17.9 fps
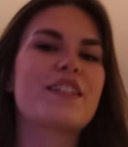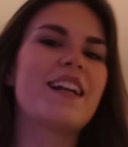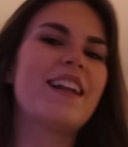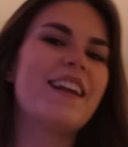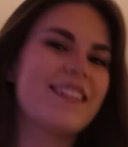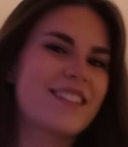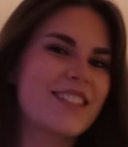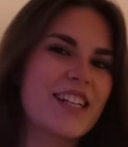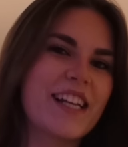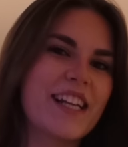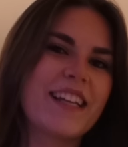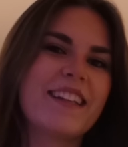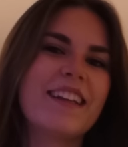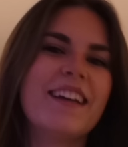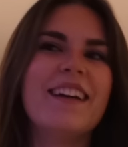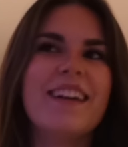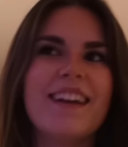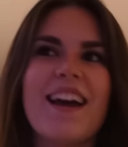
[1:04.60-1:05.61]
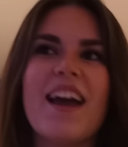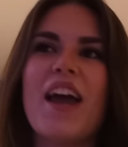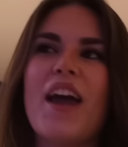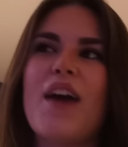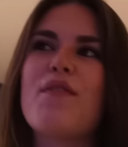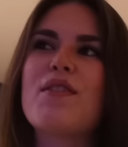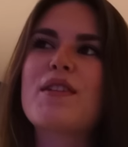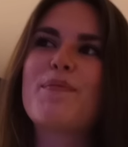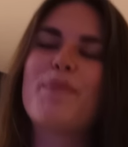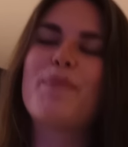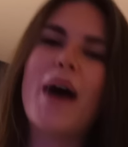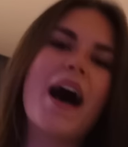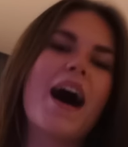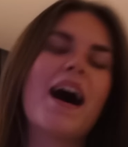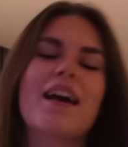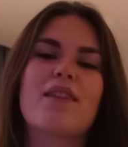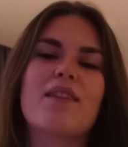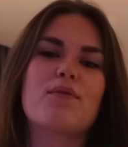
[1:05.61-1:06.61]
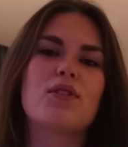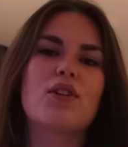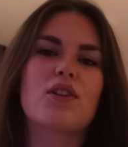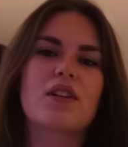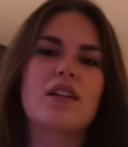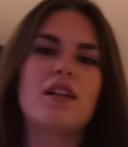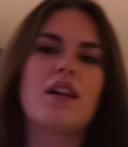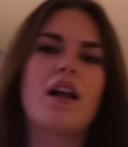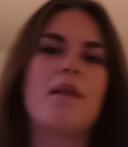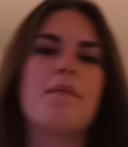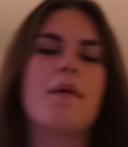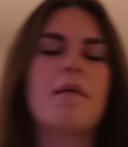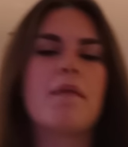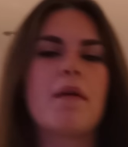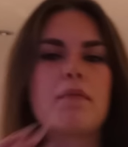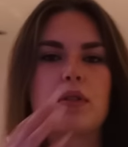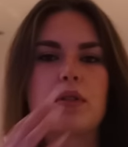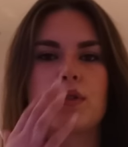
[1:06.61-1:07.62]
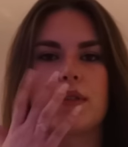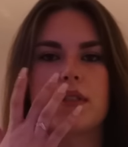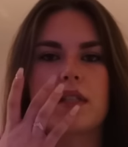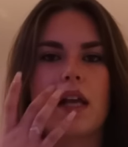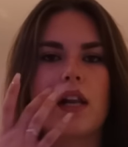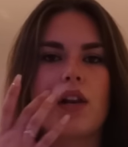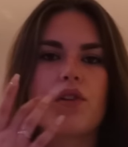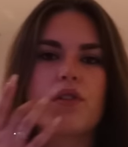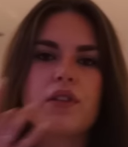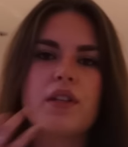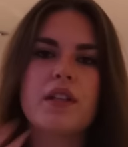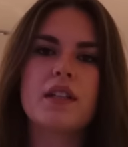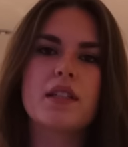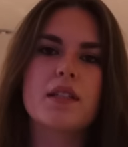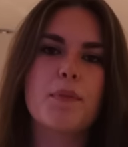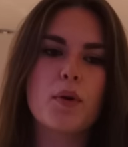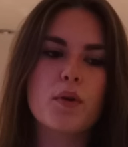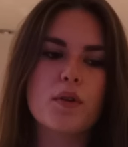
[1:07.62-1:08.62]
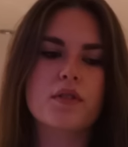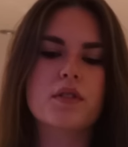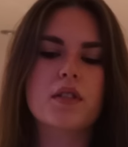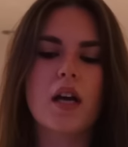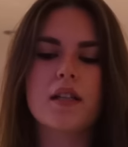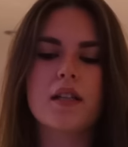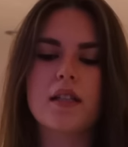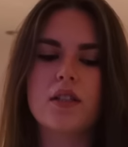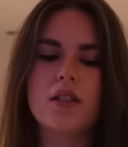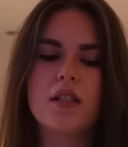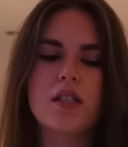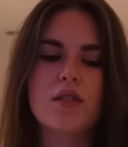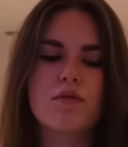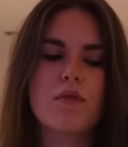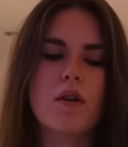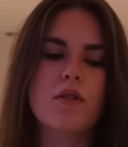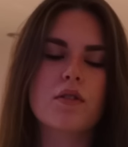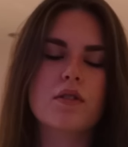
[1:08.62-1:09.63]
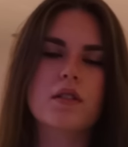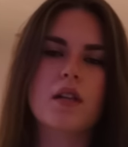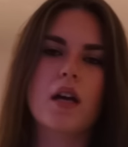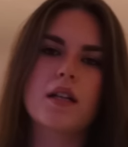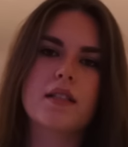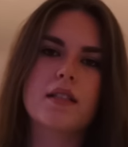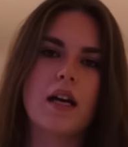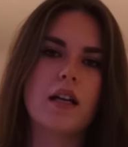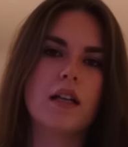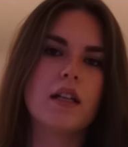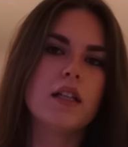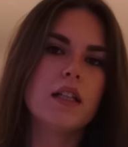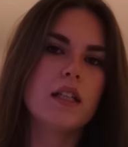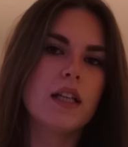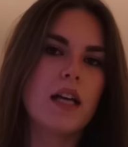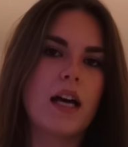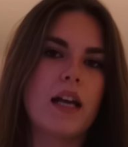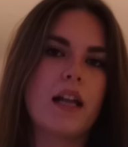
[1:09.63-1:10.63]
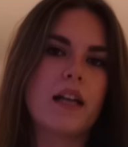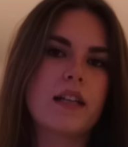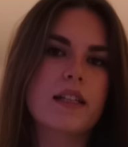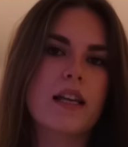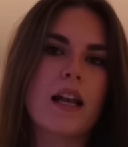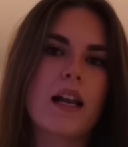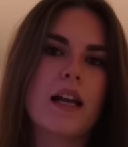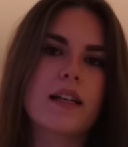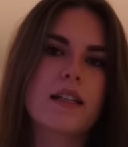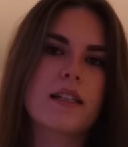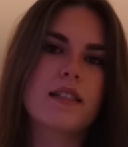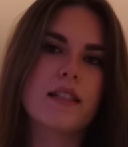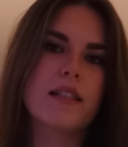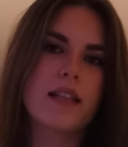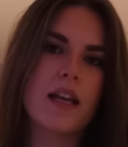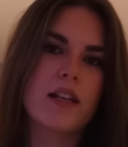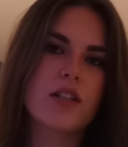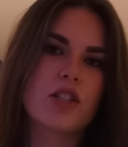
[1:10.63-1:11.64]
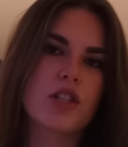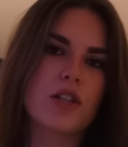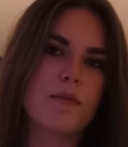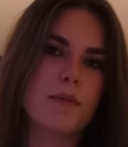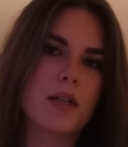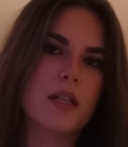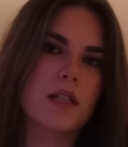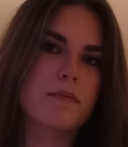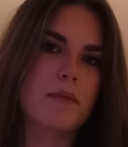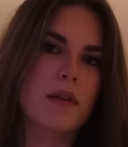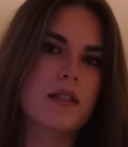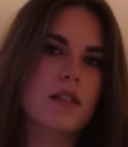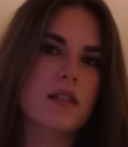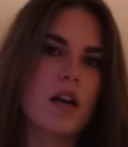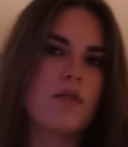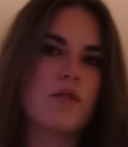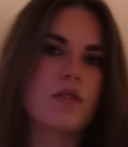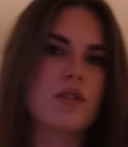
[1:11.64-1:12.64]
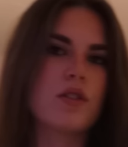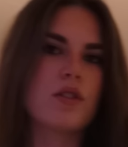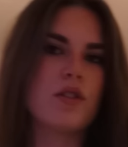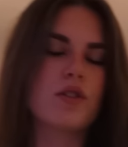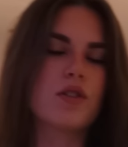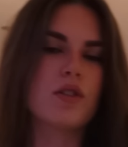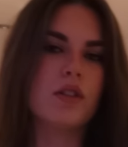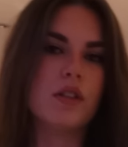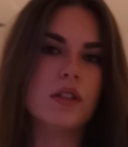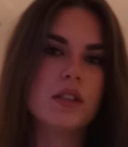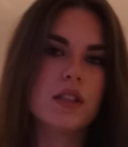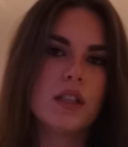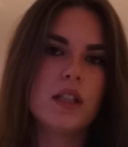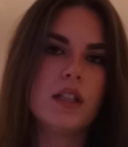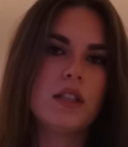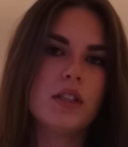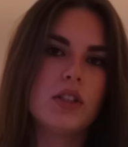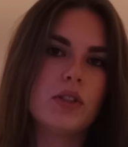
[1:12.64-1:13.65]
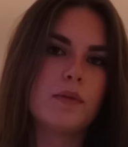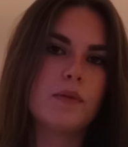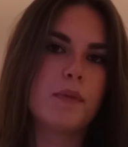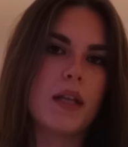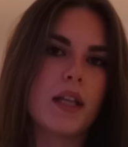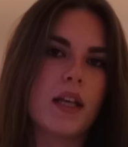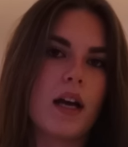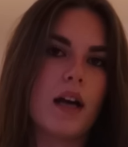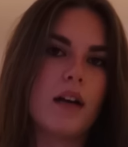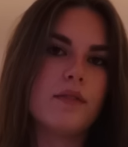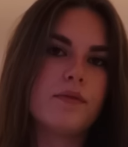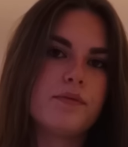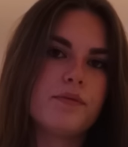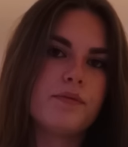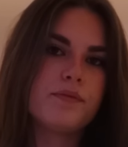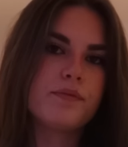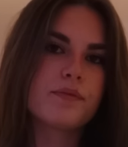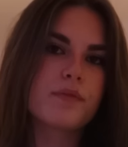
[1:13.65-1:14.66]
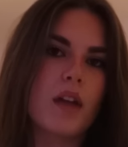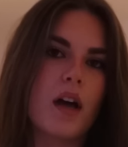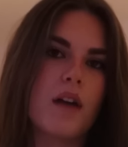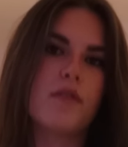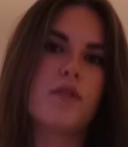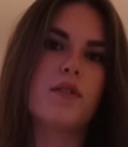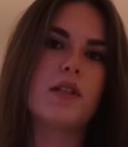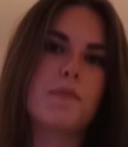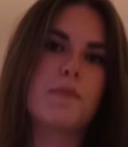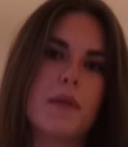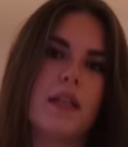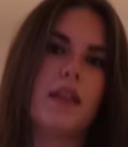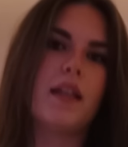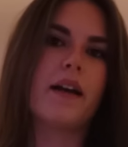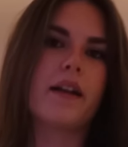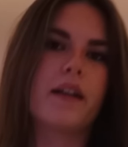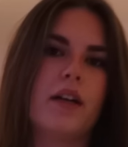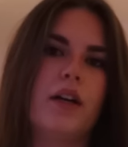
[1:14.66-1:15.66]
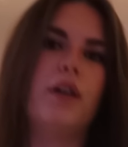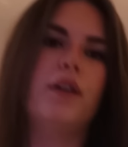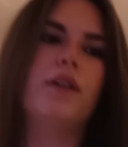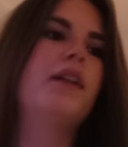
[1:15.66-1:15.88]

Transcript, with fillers: literally it was bad i'm not gonna lie my mum was always like lauren you need to pull your skirt down you need to roll your skirt down and i'd get like detention because my skirt was too short but yeah i've always been that girl